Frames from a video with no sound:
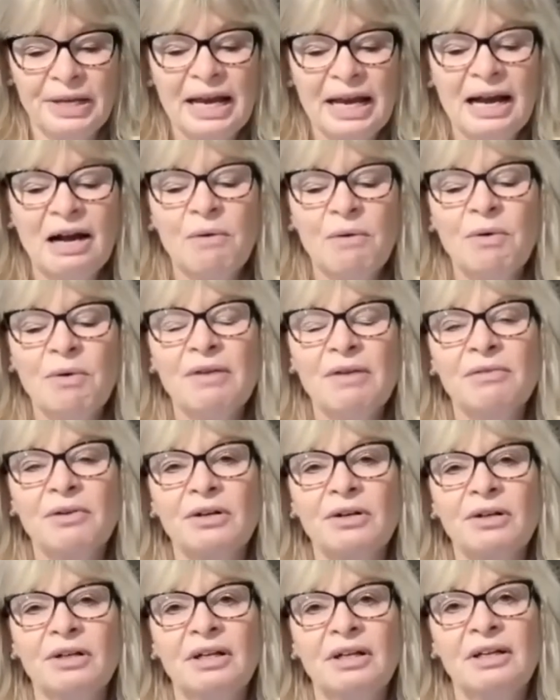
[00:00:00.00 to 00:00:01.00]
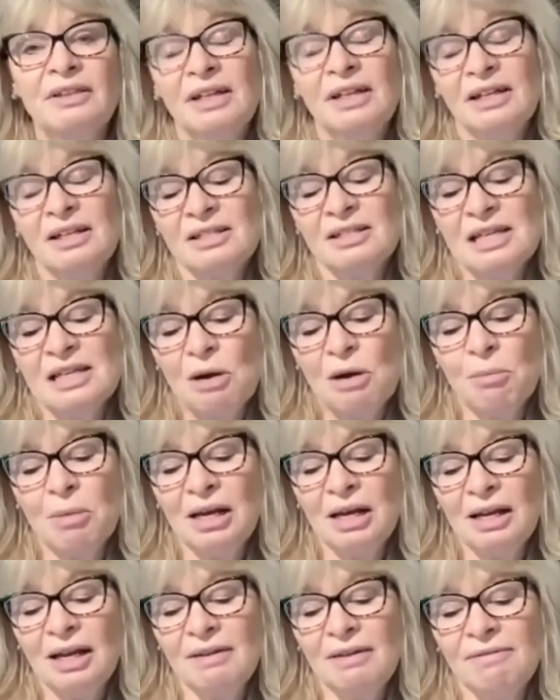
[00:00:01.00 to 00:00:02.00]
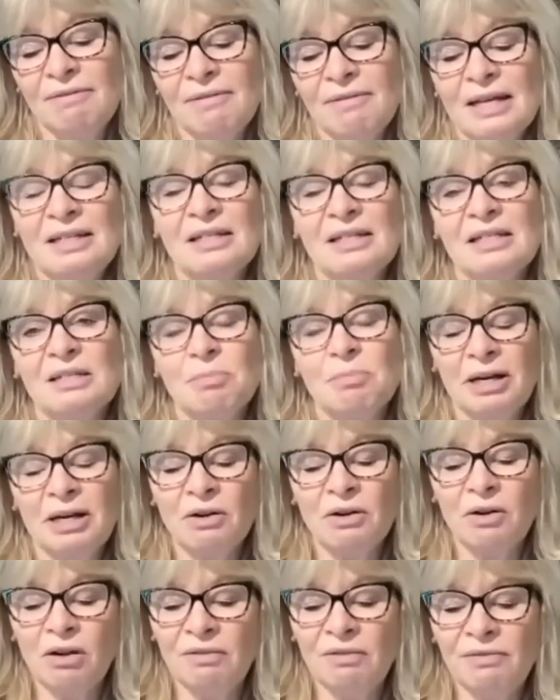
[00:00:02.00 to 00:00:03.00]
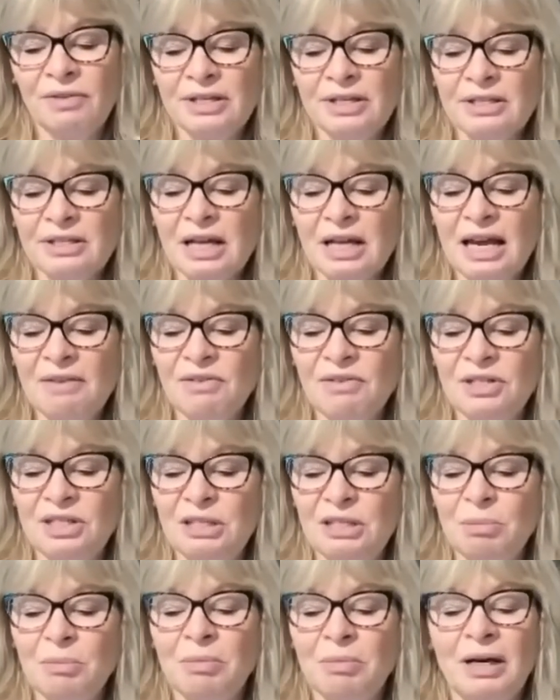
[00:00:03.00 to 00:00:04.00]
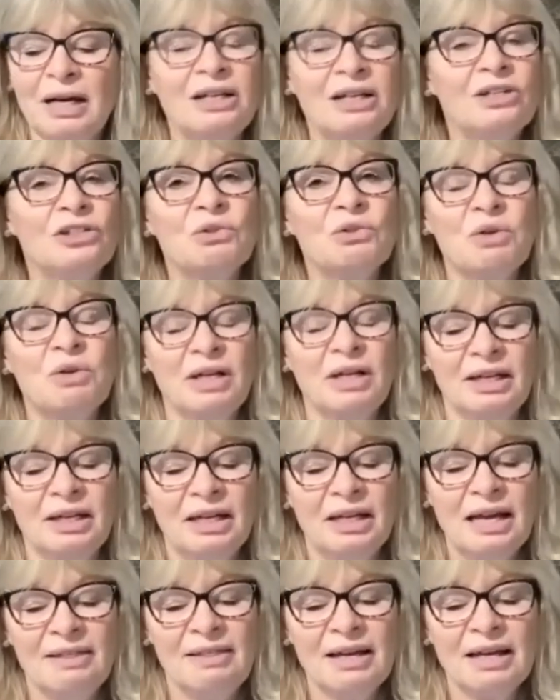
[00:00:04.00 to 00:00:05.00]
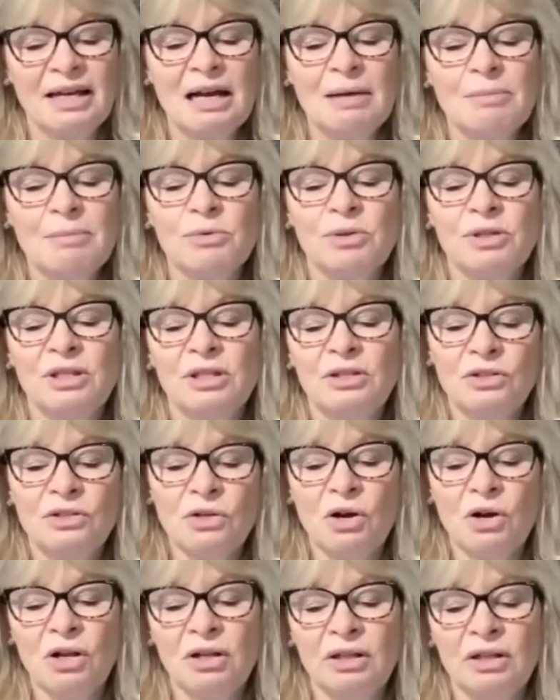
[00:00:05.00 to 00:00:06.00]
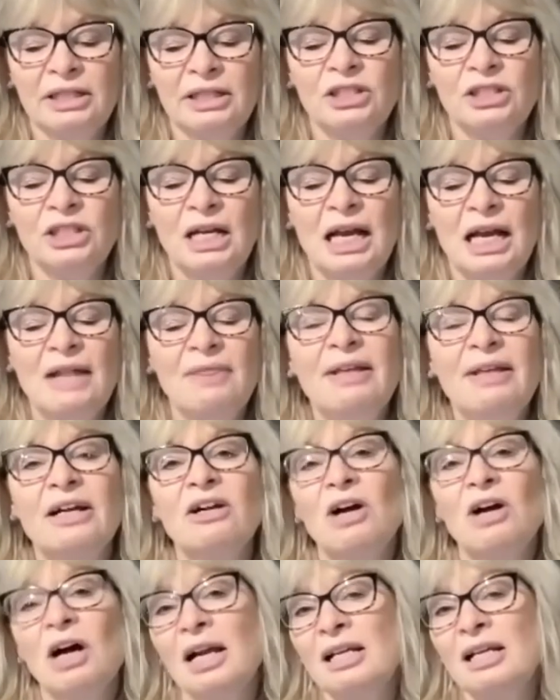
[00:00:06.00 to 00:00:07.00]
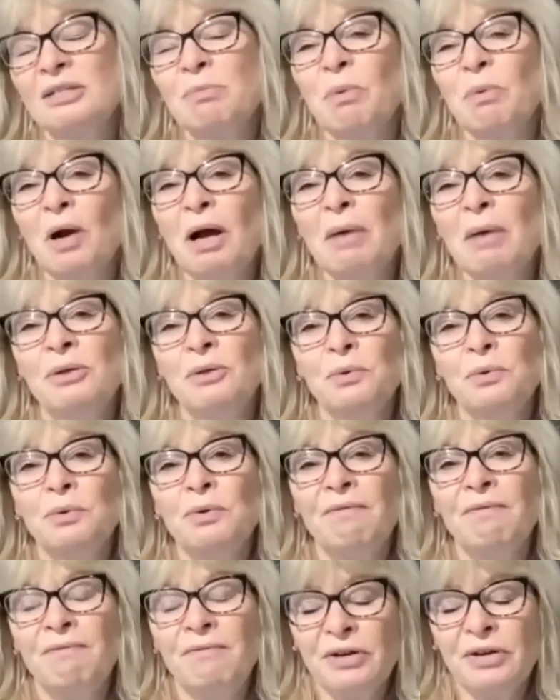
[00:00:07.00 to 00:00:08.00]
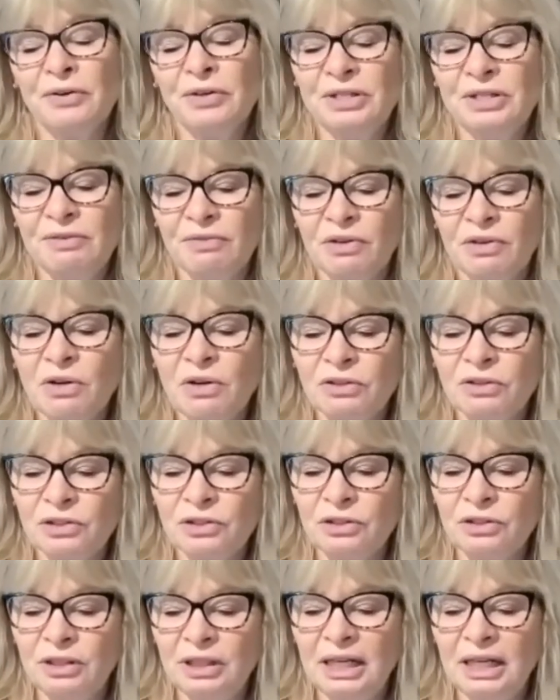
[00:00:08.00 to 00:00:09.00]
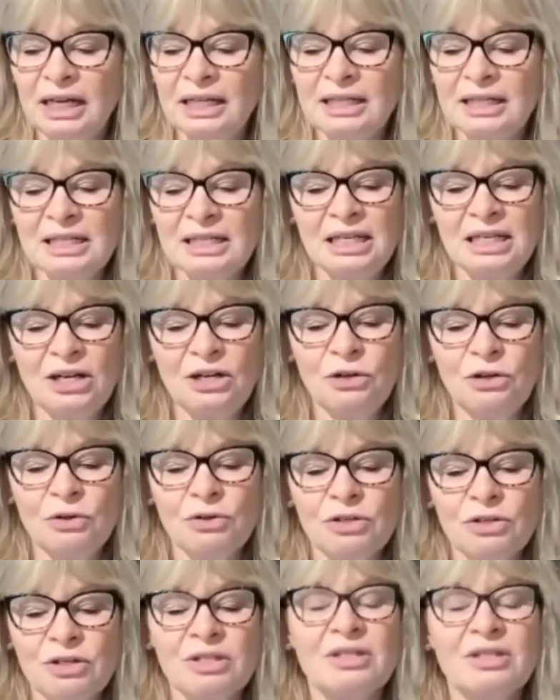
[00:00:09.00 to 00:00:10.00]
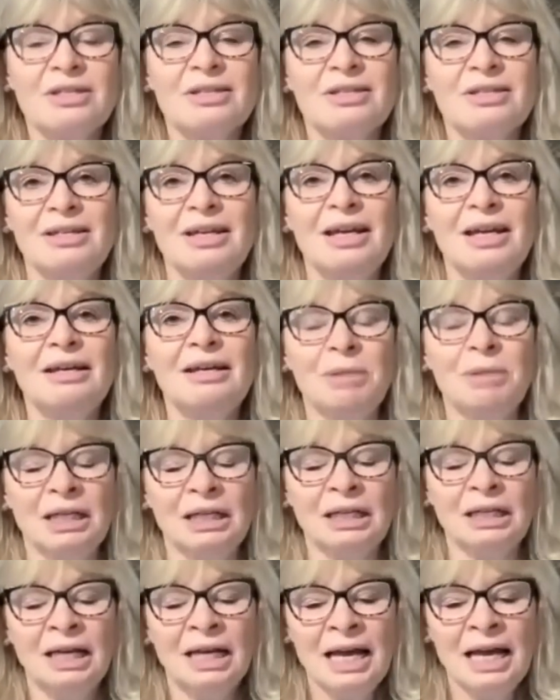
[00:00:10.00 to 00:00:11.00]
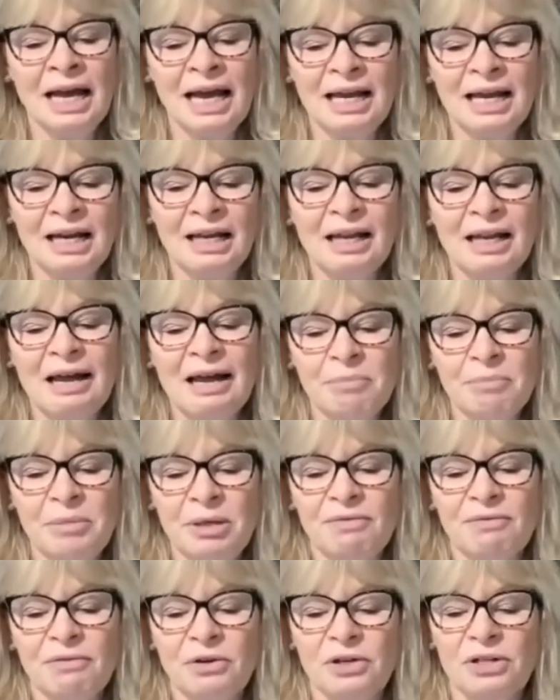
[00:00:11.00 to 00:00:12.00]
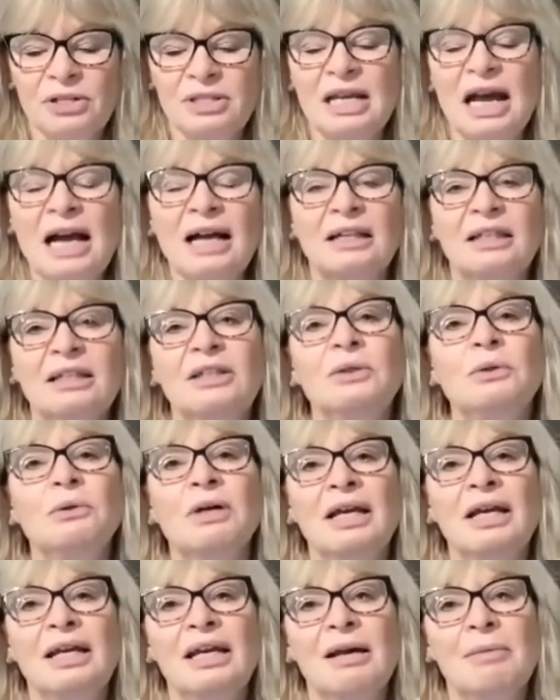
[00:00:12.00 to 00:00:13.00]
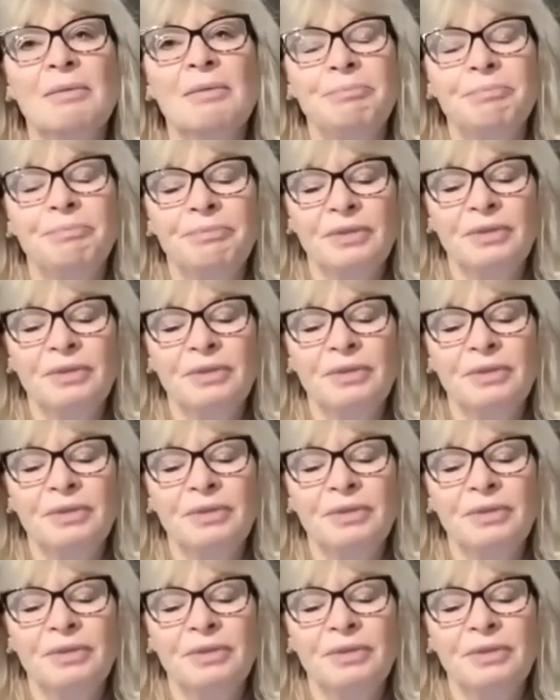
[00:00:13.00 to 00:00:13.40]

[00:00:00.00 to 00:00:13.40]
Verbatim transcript: However, that is now my life. And despite all of this, I have a deep abiding joy that comes with the knowledge that God has brought me through a very difficult journey and continues to sustain me and love me for exactly who I am.